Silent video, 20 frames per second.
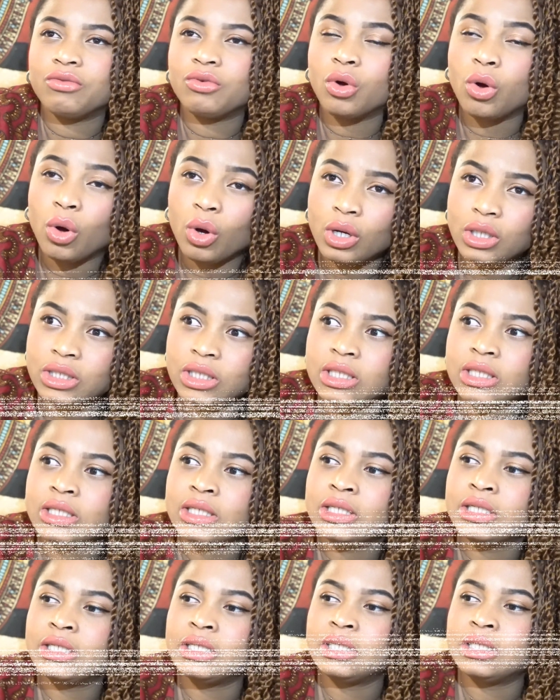God
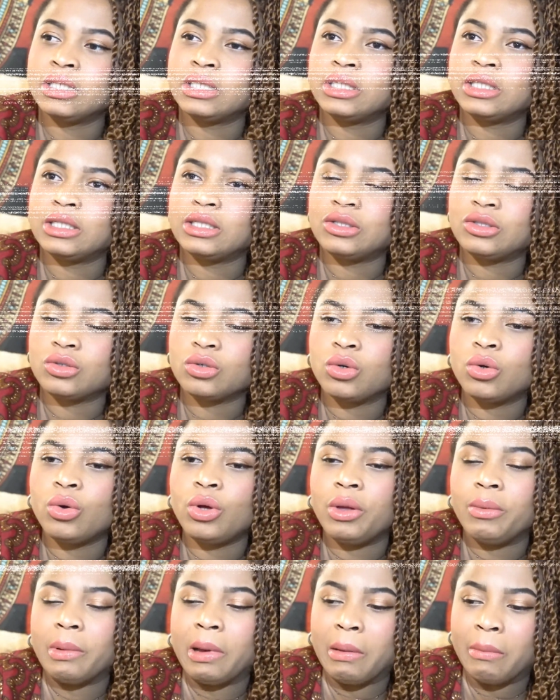to go
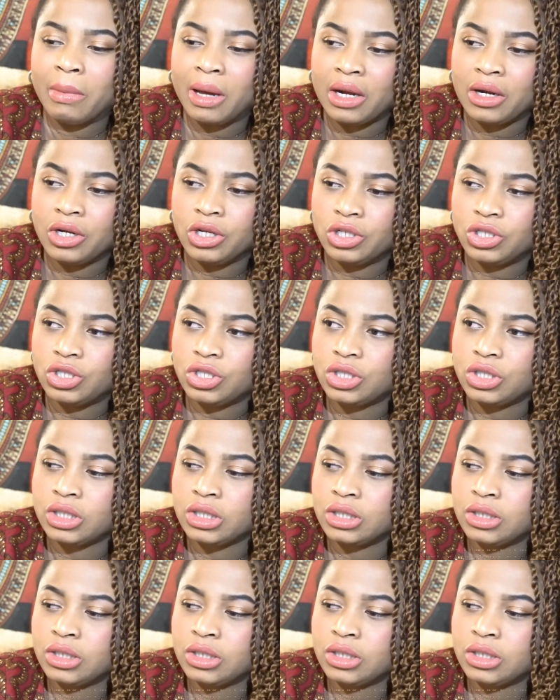about marriage,